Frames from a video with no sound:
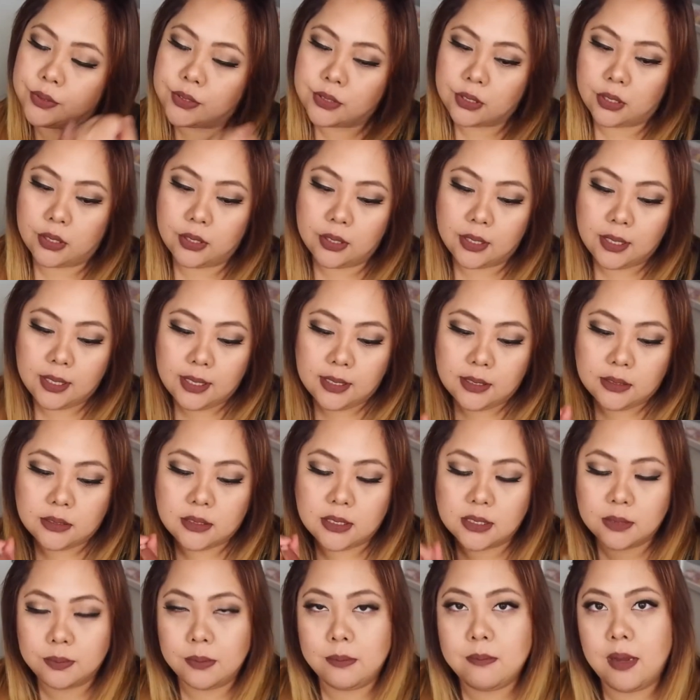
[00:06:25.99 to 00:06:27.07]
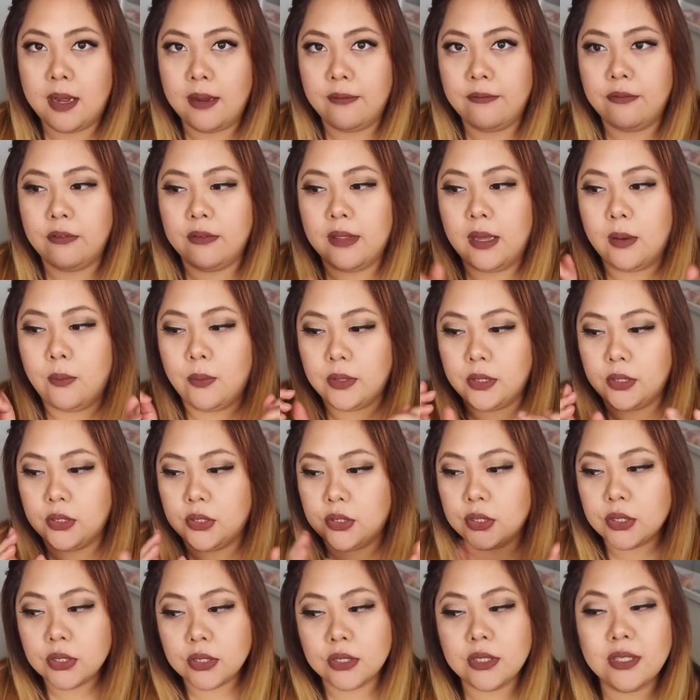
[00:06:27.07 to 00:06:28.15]
So just be mindful that when you
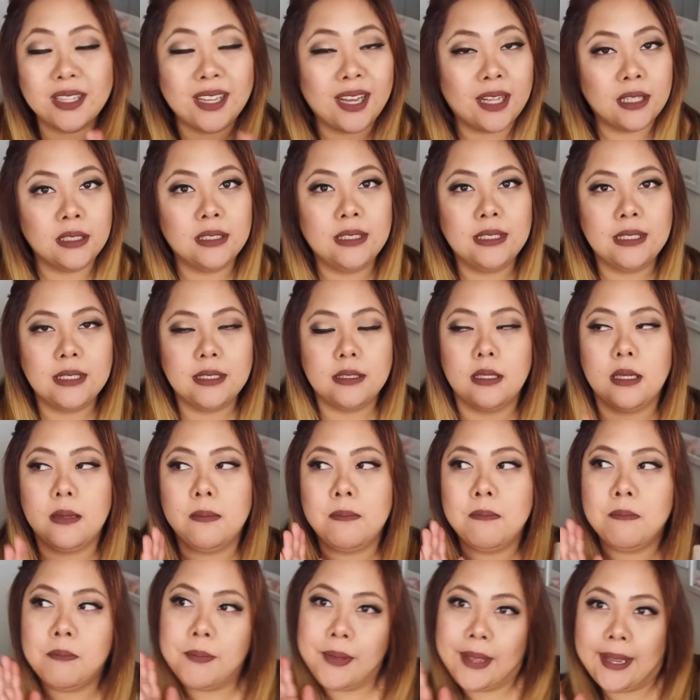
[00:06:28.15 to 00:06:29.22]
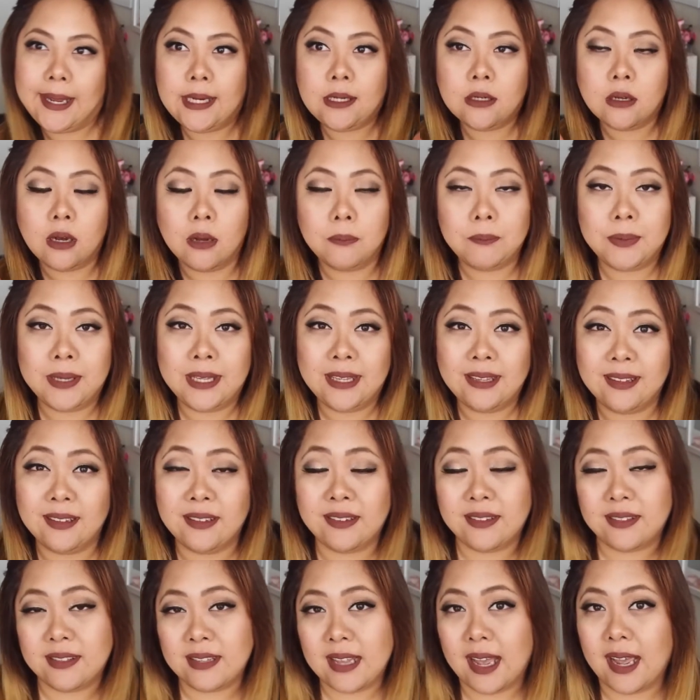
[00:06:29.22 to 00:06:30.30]
choose your colors, it may not be
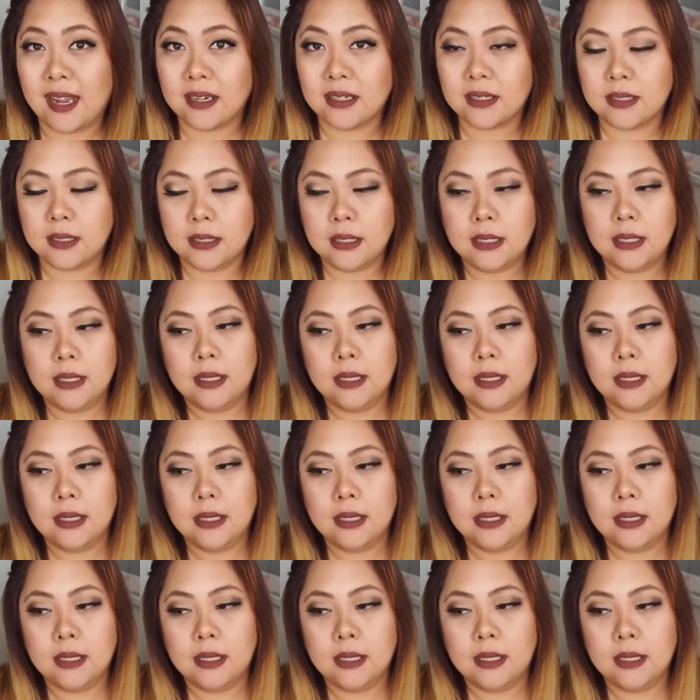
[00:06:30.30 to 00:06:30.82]
exact.